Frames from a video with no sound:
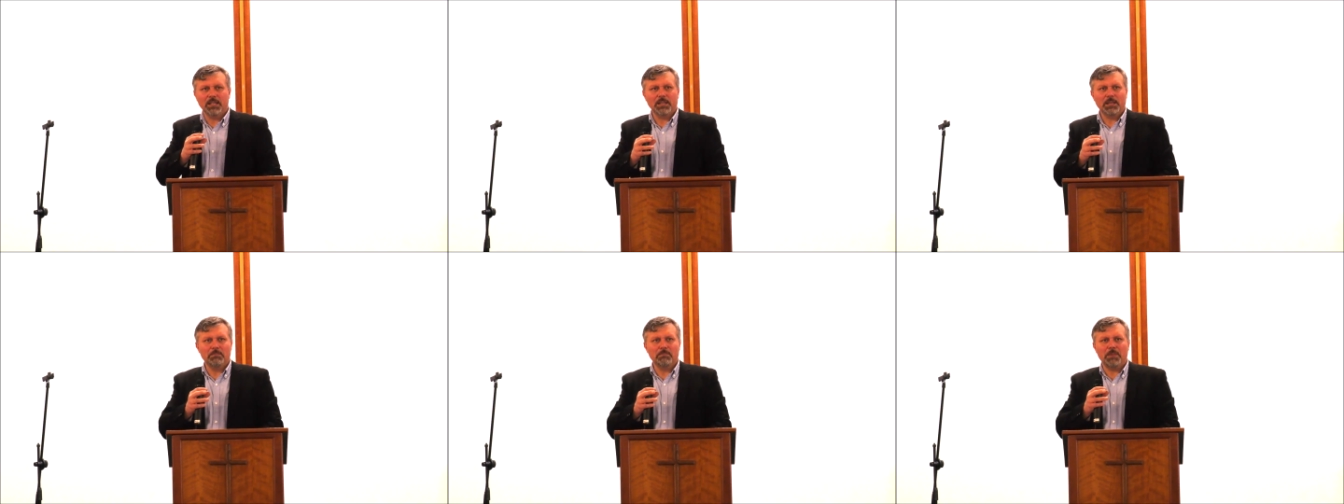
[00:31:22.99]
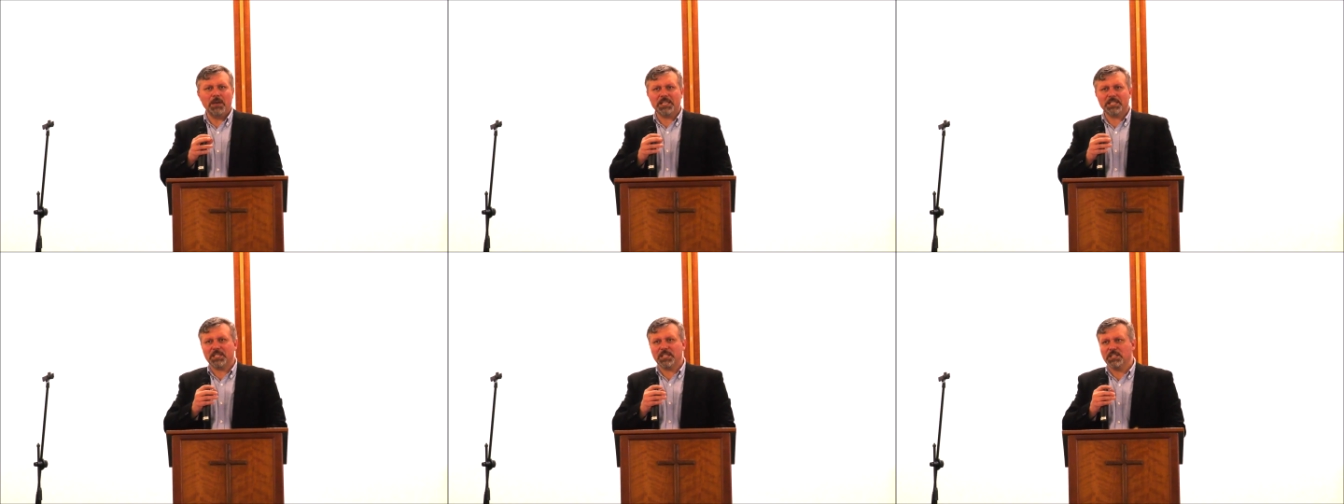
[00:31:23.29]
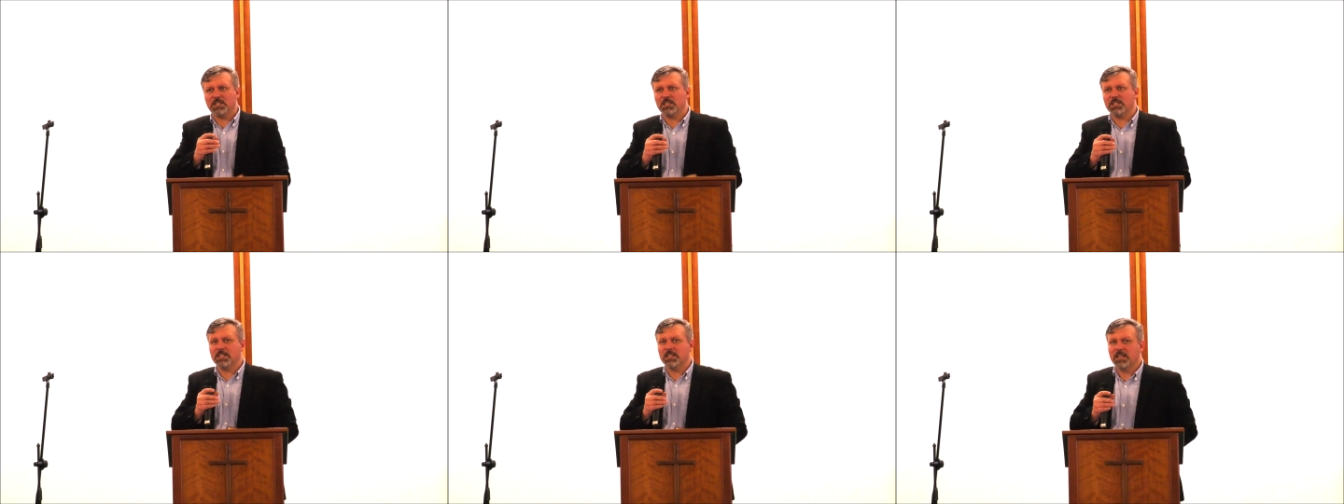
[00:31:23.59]
The
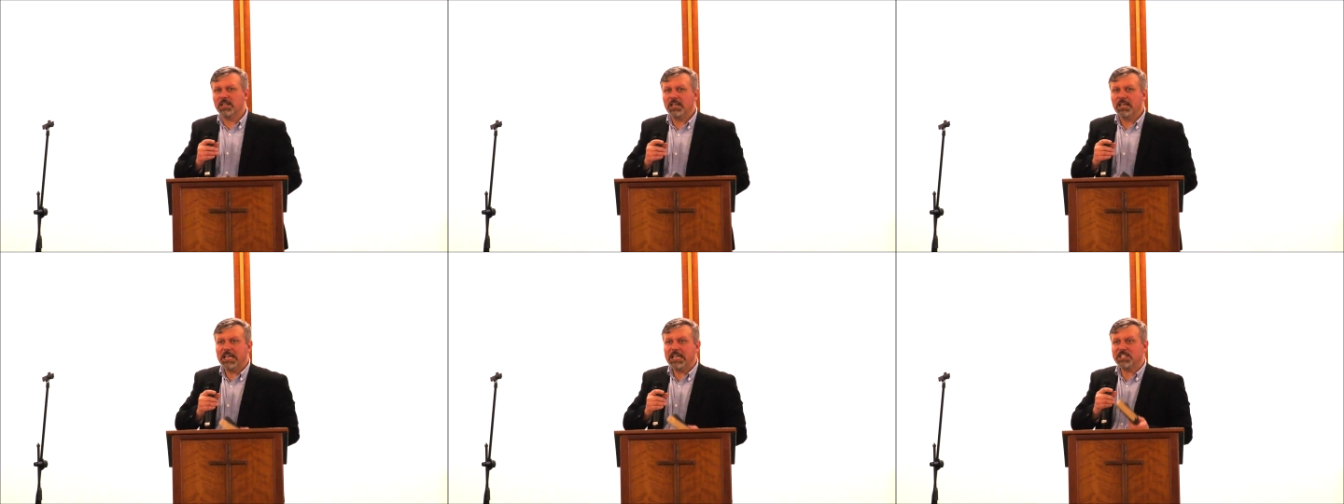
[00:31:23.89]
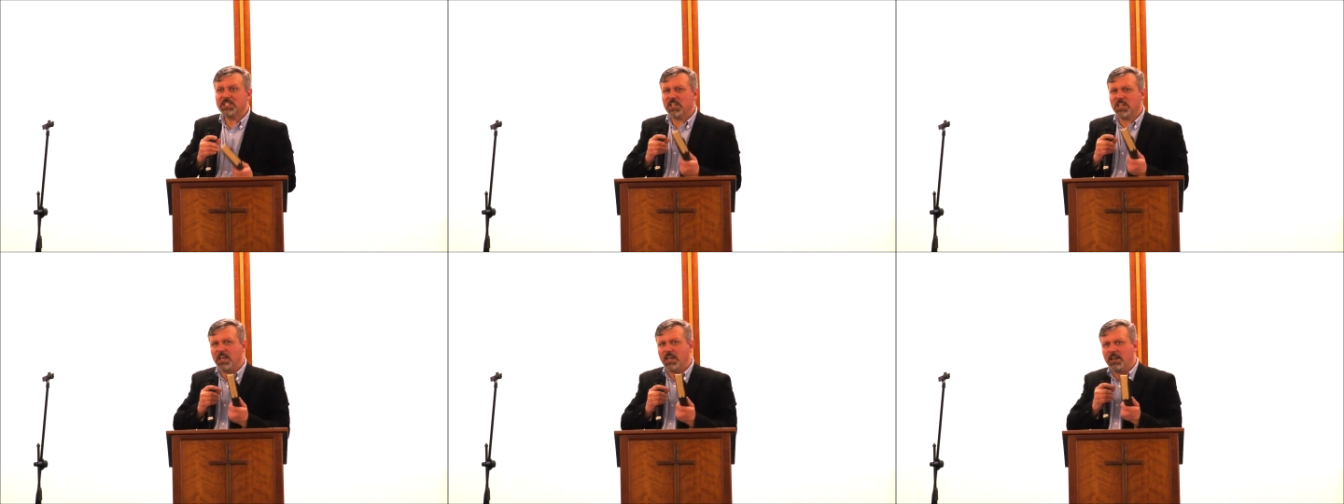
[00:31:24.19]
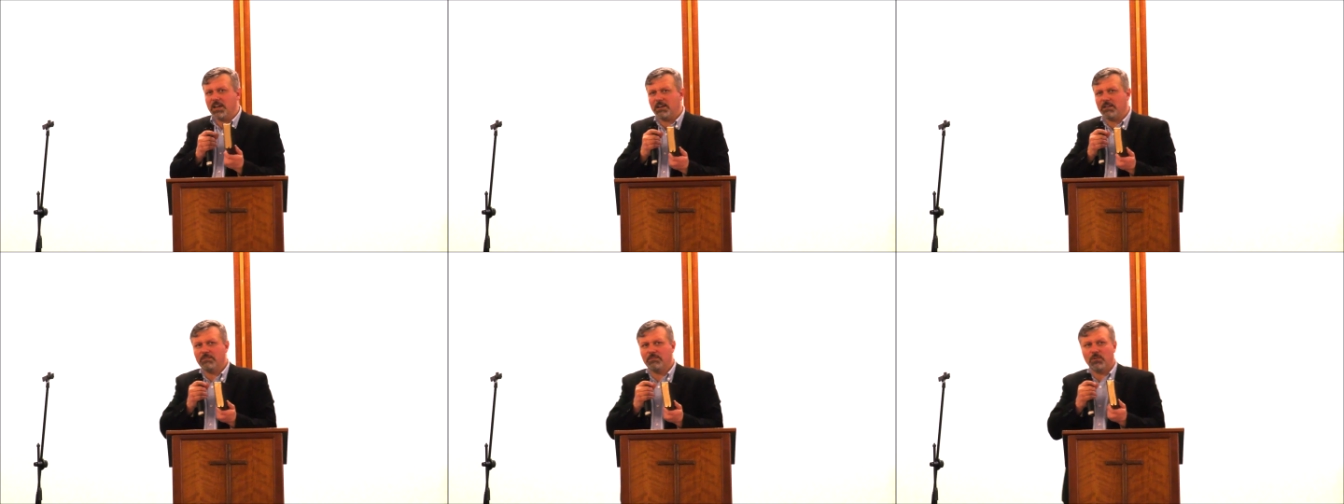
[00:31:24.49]
message is
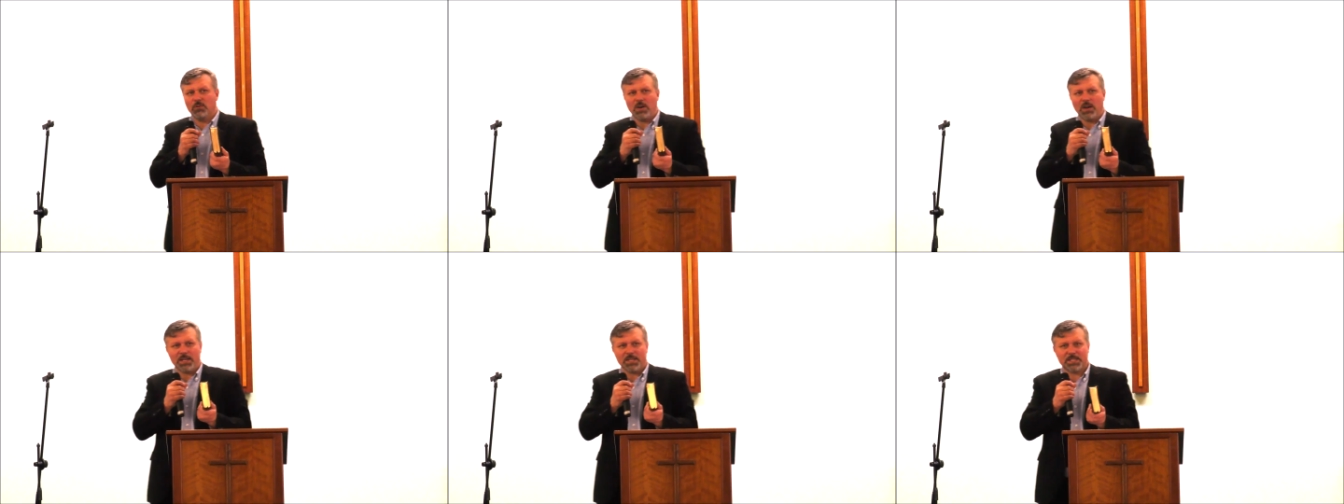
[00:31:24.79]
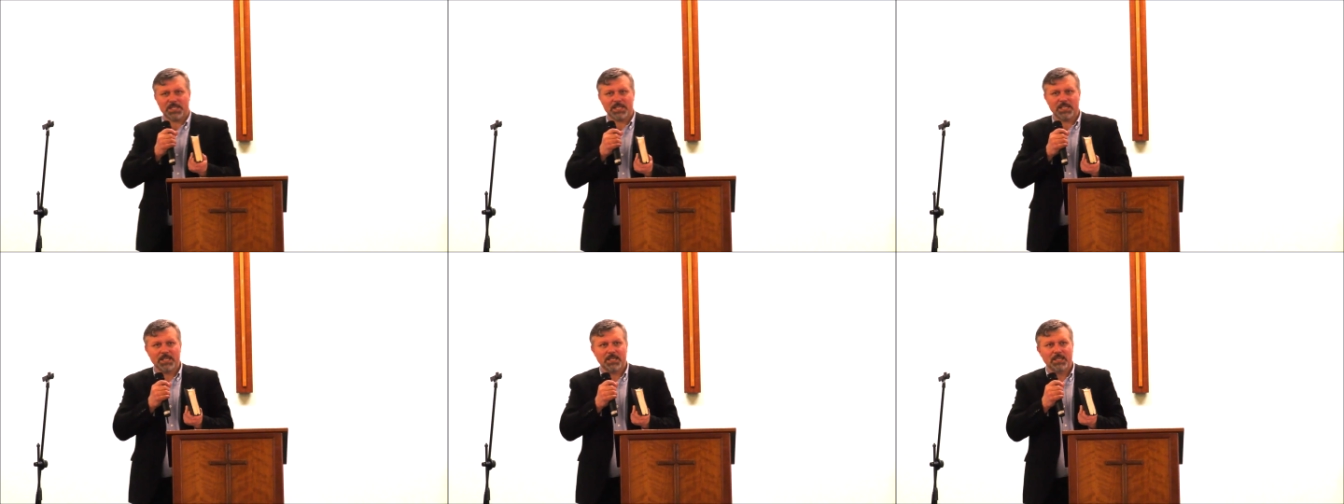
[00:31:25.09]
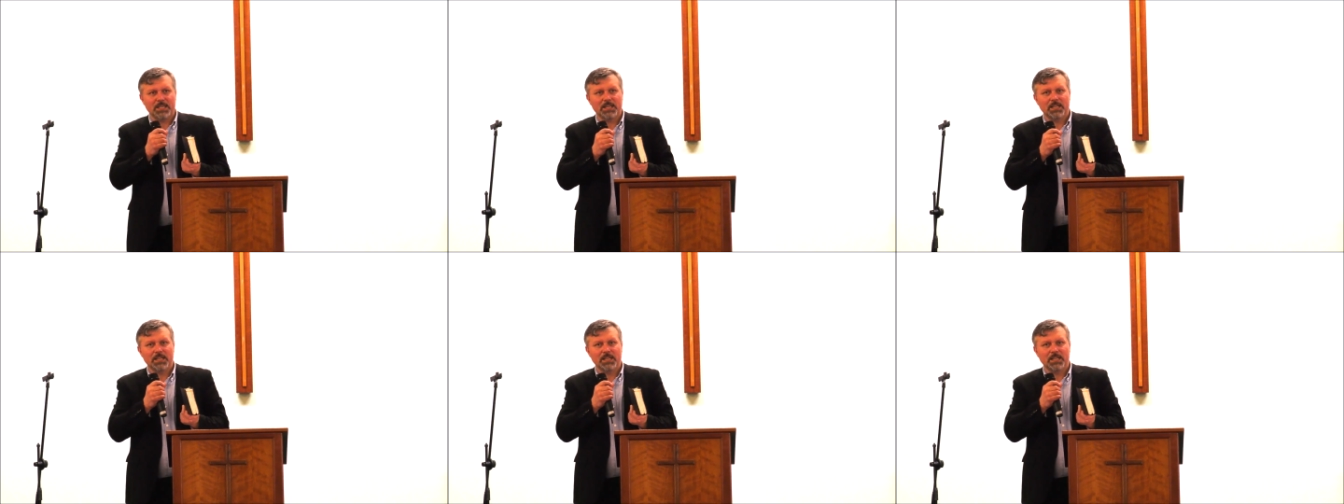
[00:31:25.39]
here for us.